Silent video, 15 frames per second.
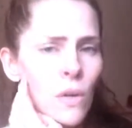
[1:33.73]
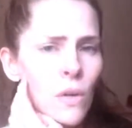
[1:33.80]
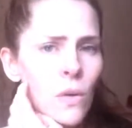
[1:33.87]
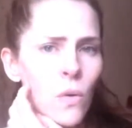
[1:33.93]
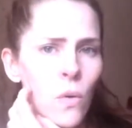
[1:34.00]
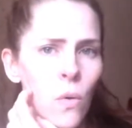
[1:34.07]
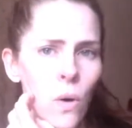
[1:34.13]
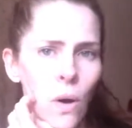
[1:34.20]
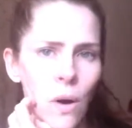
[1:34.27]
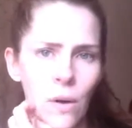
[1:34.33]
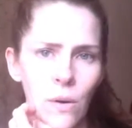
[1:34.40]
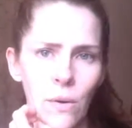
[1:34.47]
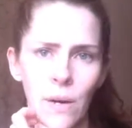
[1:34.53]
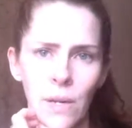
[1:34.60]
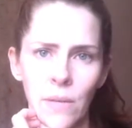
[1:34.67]
or
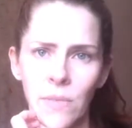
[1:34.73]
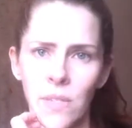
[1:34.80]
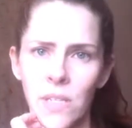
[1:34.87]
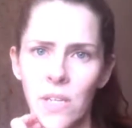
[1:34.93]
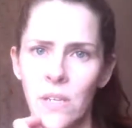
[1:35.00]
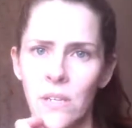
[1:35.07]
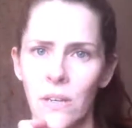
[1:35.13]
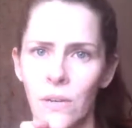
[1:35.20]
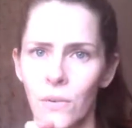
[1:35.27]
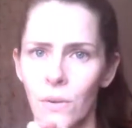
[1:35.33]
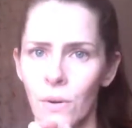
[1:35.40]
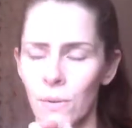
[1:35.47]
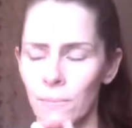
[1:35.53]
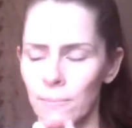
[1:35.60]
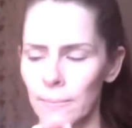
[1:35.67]
chronic fatigue
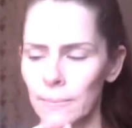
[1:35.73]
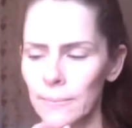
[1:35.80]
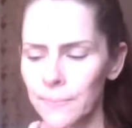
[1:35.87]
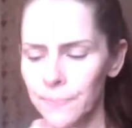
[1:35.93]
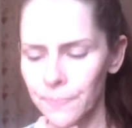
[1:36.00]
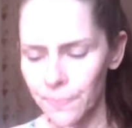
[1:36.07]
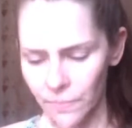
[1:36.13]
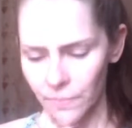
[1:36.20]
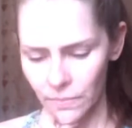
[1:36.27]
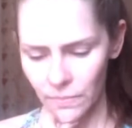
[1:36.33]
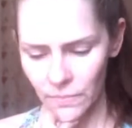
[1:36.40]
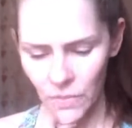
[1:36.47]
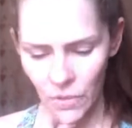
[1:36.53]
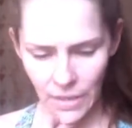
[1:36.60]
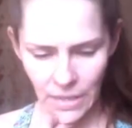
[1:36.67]
syndrome
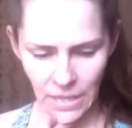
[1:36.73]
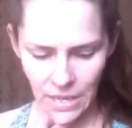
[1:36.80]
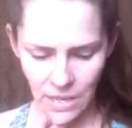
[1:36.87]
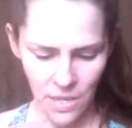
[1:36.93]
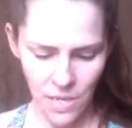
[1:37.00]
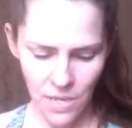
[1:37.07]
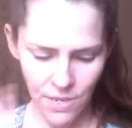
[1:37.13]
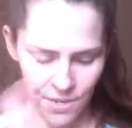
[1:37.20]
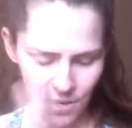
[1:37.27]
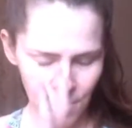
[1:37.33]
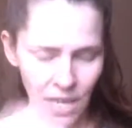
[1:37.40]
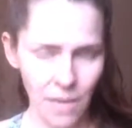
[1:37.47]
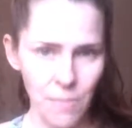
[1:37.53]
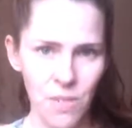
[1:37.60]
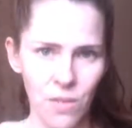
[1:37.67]
or any of these
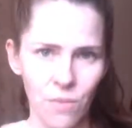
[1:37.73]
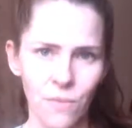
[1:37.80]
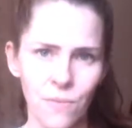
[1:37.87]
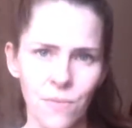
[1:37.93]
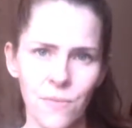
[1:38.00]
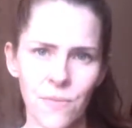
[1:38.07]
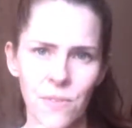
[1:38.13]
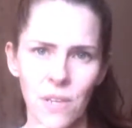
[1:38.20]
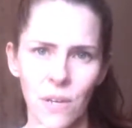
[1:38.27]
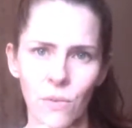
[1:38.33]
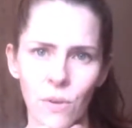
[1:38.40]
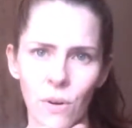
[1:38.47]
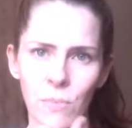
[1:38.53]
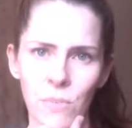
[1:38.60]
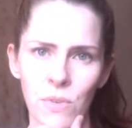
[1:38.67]
types of
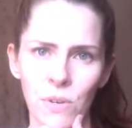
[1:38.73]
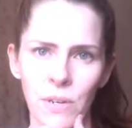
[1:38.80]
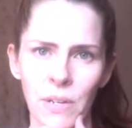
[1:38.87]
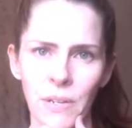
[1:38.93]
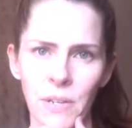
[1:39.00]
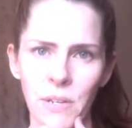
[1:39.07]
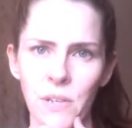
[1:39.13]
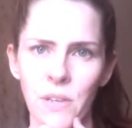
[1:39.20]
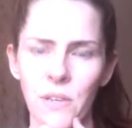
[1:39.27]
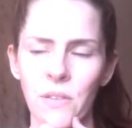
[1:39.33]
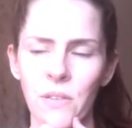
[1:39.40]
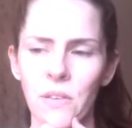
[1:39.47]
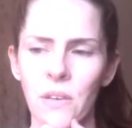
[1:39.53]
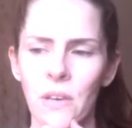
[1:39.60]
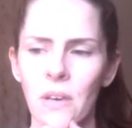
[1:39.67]
syndromes or
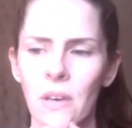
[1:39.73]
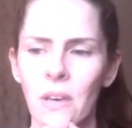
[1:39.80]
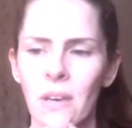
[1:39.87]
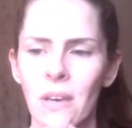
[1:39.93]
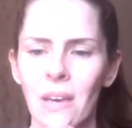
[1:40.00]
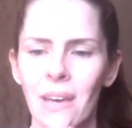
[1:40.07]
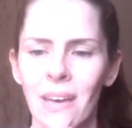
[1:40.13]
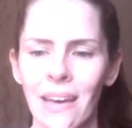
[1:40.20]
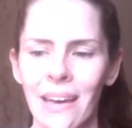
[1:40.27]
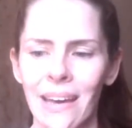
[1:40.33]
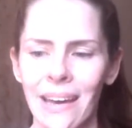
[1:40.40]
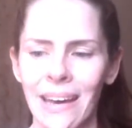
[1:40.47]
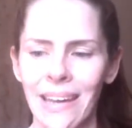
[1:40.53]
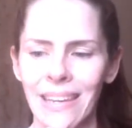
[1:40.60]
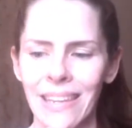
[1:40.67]
illnesses.
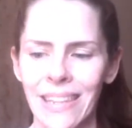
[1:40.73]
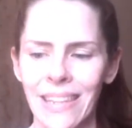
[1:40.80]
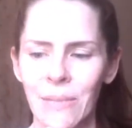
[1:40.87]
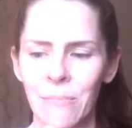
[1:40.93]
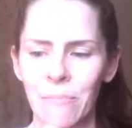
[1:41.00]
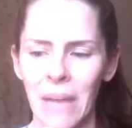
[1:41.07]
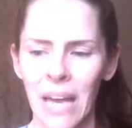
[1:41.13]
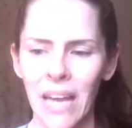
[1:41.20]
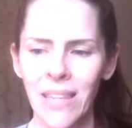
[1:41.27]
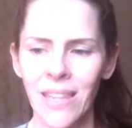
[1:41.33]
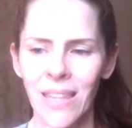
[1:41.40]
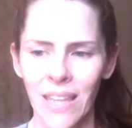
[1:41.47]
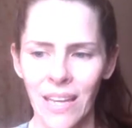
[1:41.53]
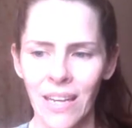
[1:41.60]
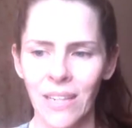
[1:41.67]
And the main
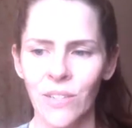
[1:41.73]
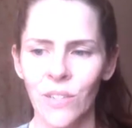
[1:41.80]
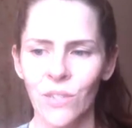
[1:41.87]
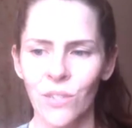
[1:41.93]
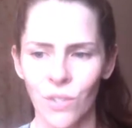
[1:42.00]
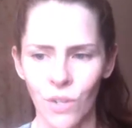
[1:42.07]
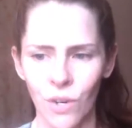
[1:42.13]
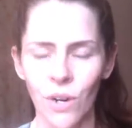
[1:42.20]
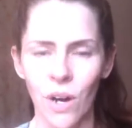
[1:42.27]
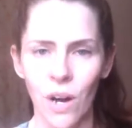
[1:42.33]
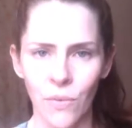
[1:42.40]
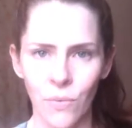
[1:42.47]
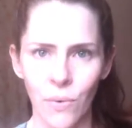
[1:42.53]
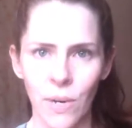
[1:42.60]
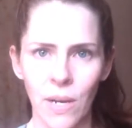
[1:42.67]
thing to start
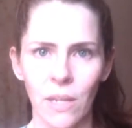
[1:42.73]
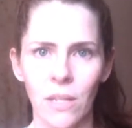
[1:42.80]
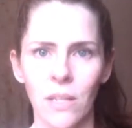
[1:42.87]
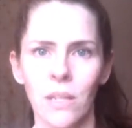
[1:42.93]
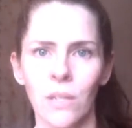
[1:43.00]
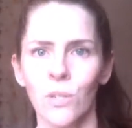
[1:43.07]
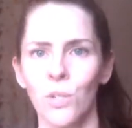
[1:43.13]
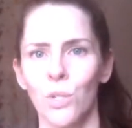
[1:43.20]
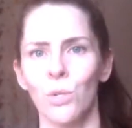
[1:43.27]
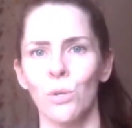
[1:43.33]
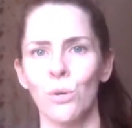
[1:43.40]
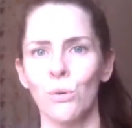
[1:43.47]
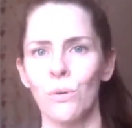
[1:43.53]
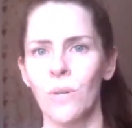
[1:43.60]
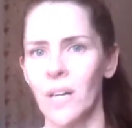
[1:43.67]
off with is
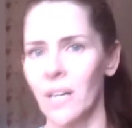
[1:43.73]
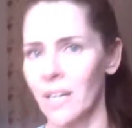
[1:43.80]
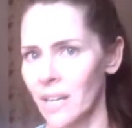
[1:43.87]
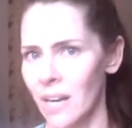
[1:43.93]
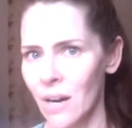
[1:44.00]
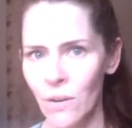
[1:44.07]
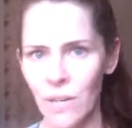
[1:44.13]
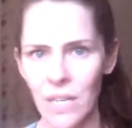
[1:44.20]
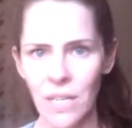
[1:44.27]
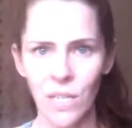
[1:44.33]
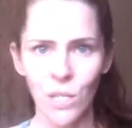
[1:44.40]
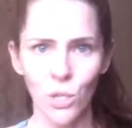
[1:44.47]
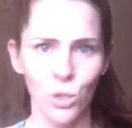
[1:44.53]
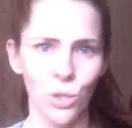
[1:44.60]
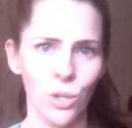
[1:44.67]
to cut out
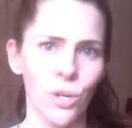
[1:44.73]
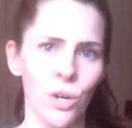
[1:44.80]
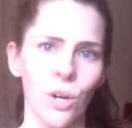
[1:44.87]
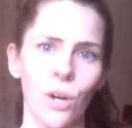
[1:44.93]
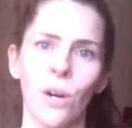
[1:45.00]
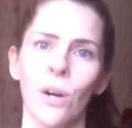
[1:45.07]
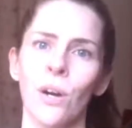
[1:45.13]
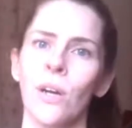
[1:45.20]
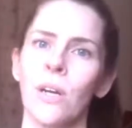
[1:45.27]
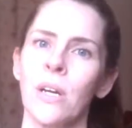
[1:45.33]
any sugar.